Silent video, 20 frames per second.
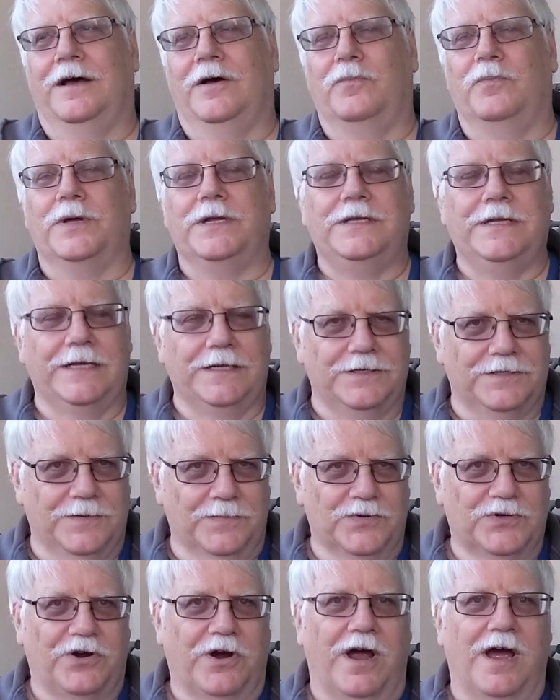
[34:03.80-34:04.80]
but hit
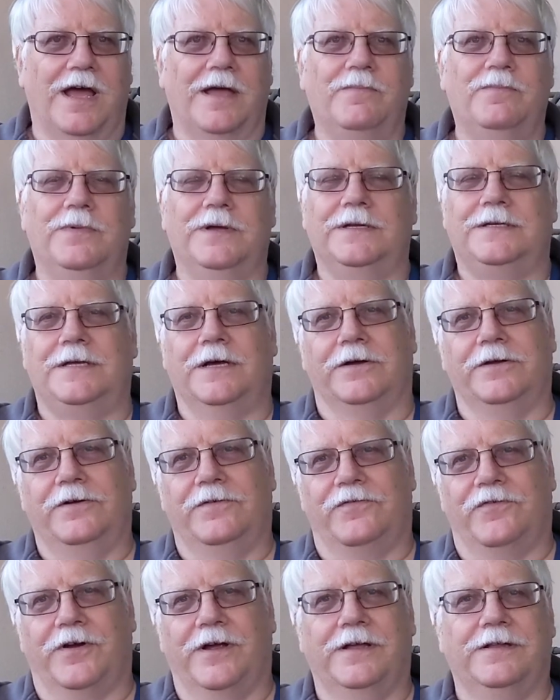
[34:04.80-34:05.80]
subscribe, and tell your
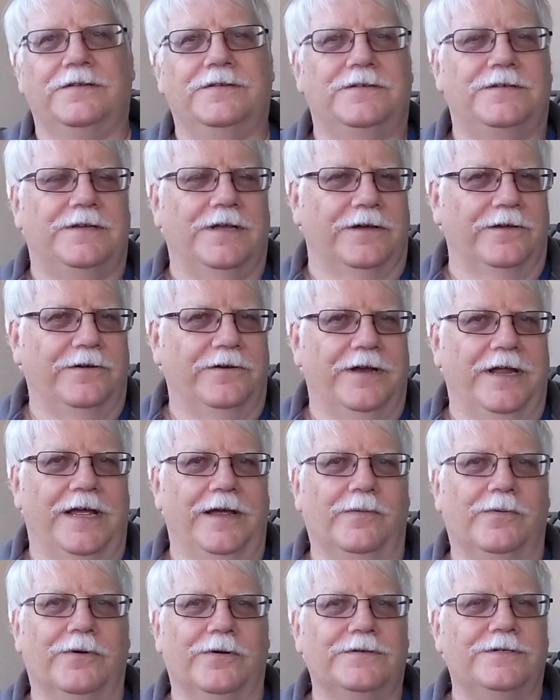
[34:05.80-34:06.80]
friends, tell your
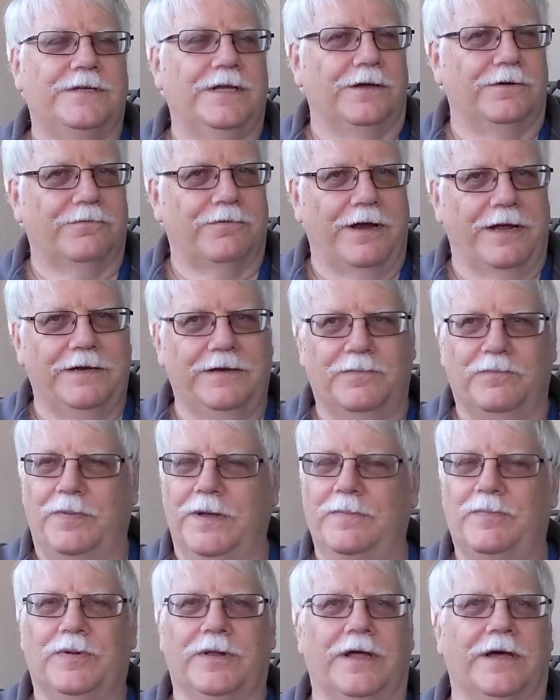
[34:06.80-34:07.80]
neighbors, tell random
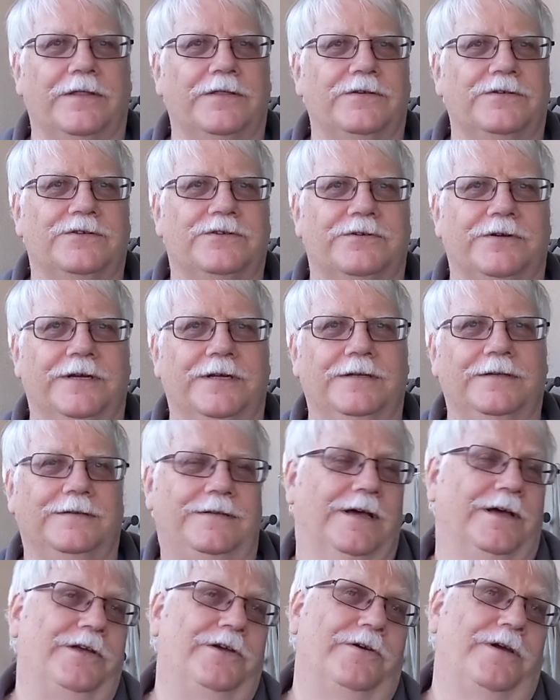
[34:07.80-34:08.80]
people on the street,
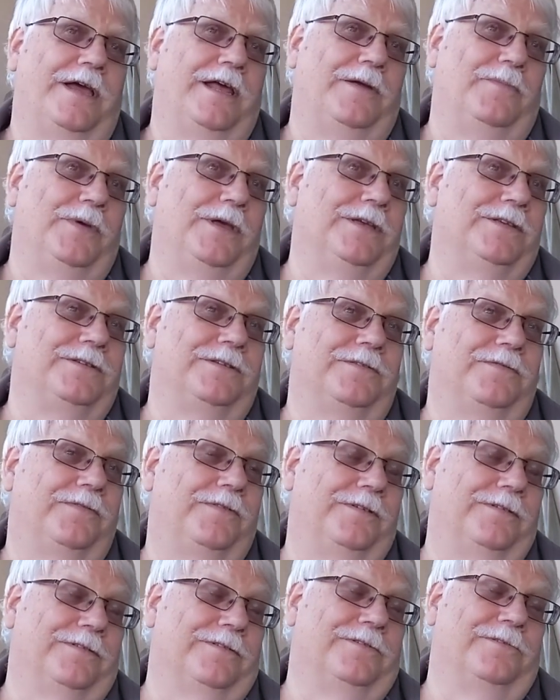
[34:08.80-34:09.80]
tell your enemies
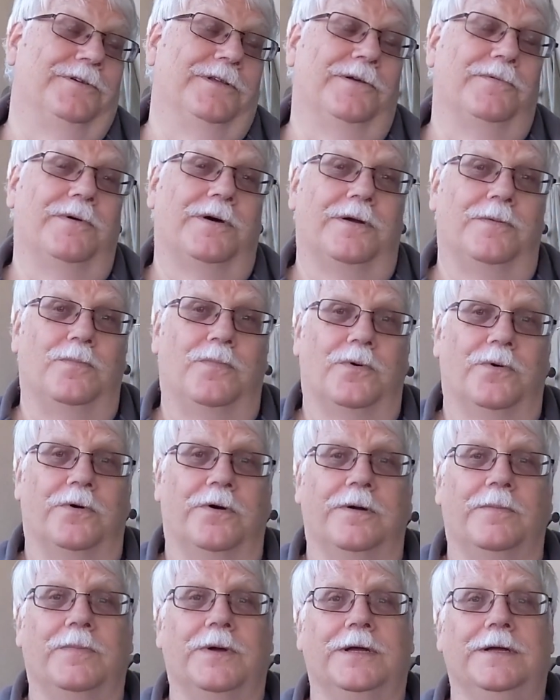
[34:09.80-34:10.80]
if you really want to bore
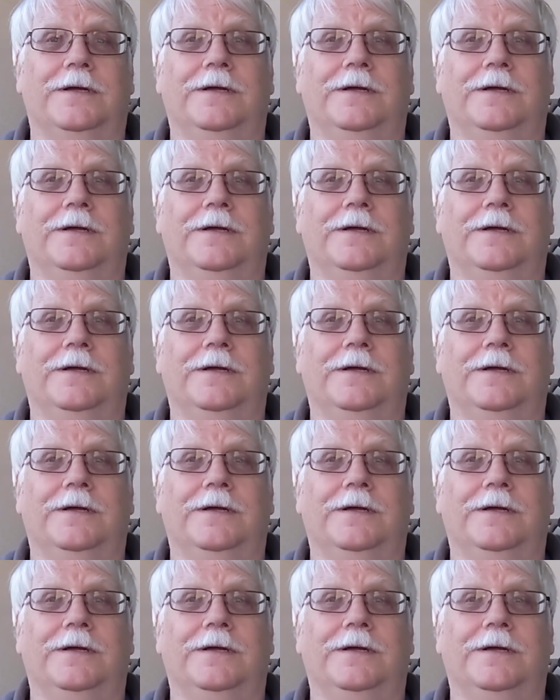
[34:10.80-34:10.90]
them.